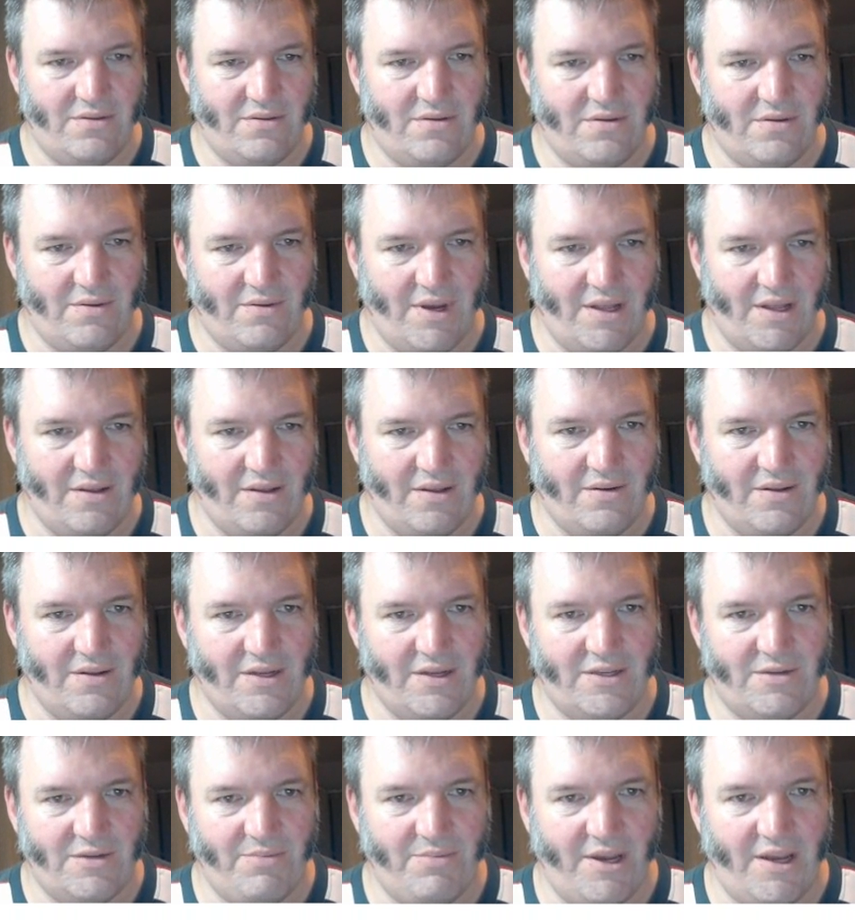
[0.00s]
do our little
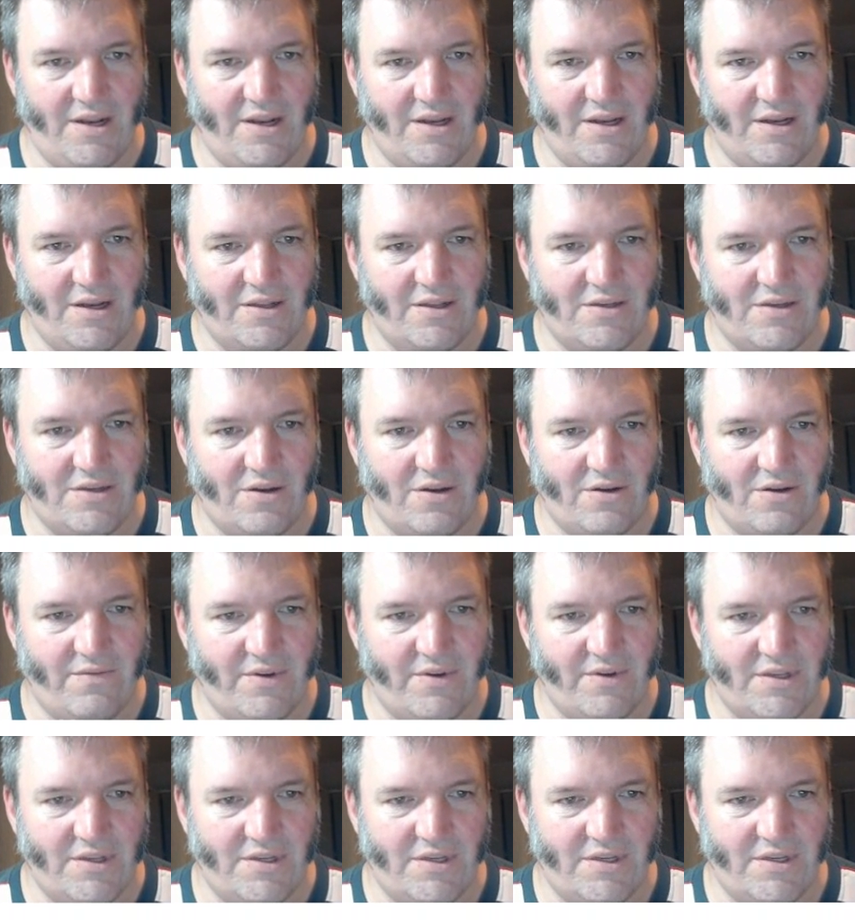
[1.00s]
expanding and
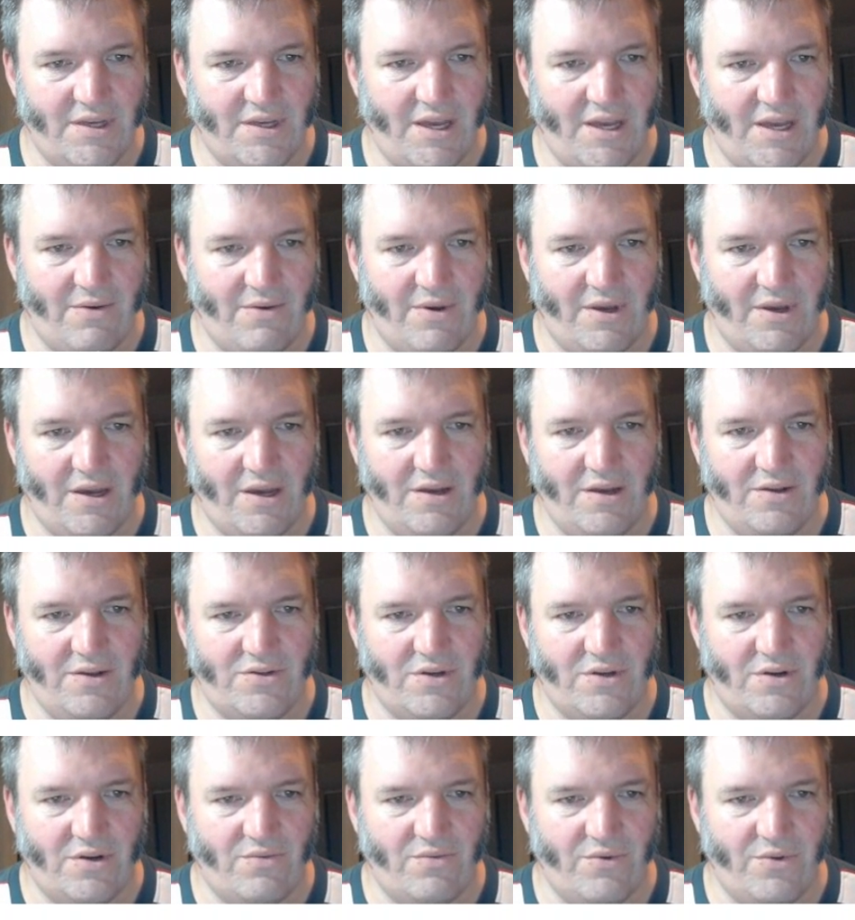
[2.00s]
solving and see how we go.
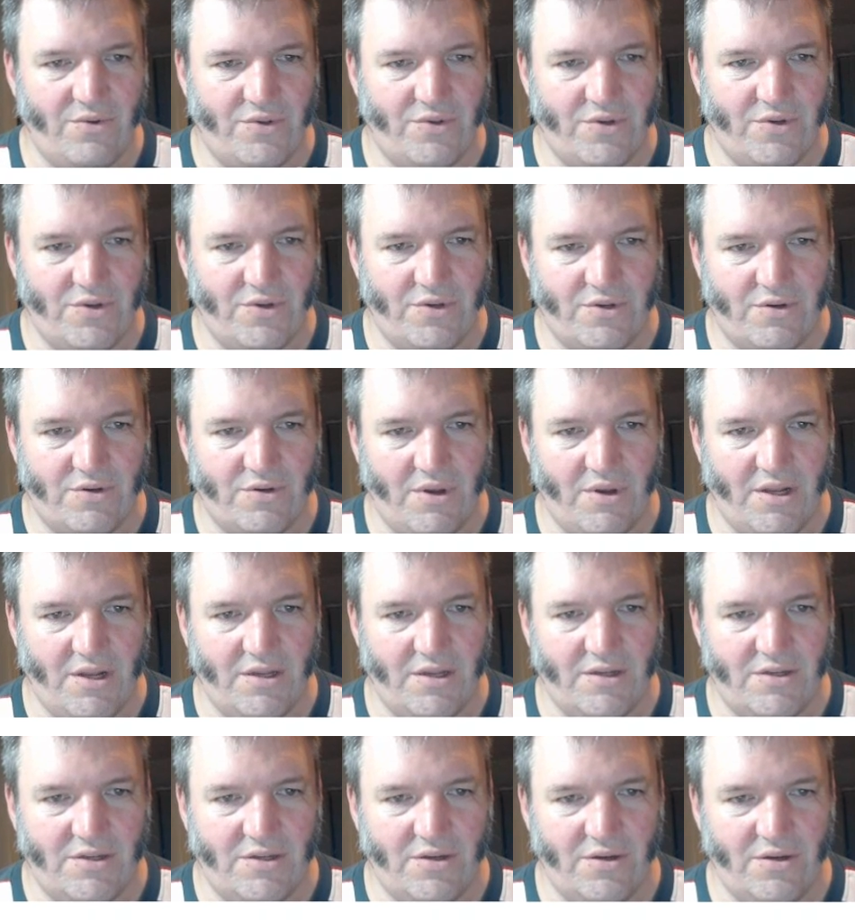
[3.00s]
So root 2 squared
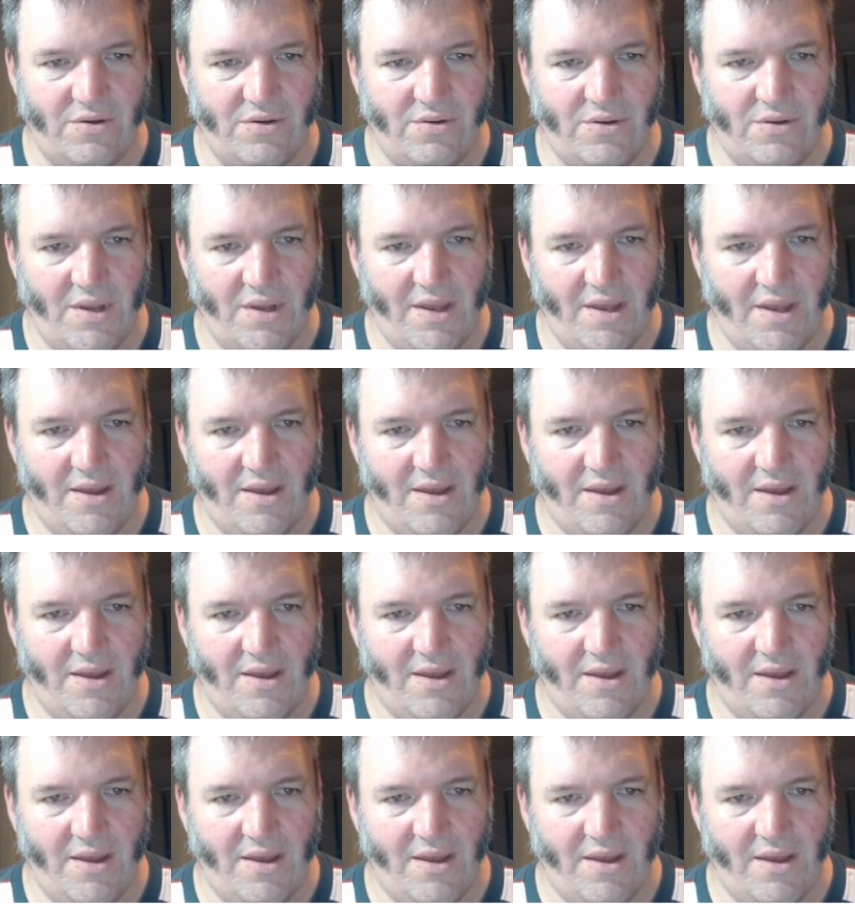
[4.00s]
is 2.